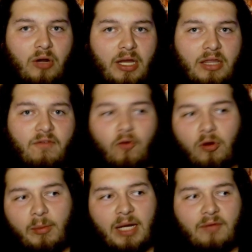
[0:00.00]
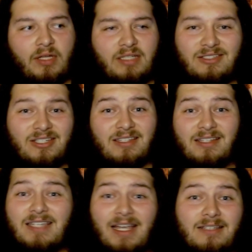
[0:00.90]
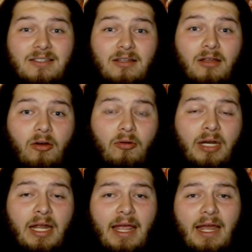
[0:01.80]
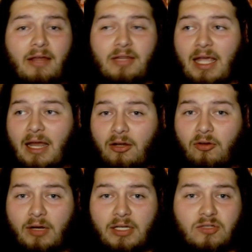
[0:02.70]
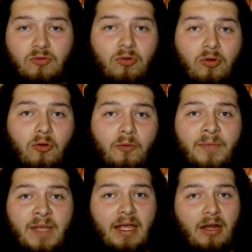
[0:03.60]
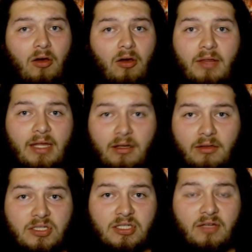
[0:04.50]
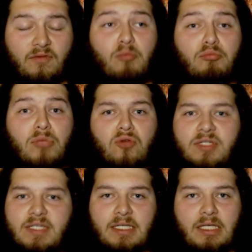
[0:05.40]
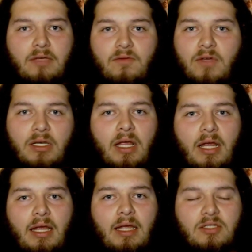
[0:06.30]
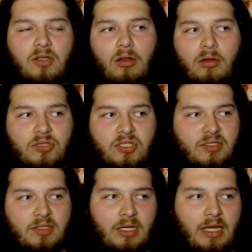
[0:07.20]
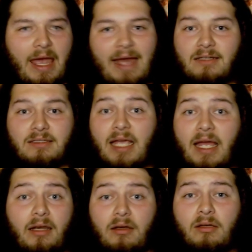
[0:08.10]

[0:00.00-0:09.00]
And the format of like just the text alone and how the end credits roll and all that other stuff, the music even, it's all just like at a 10.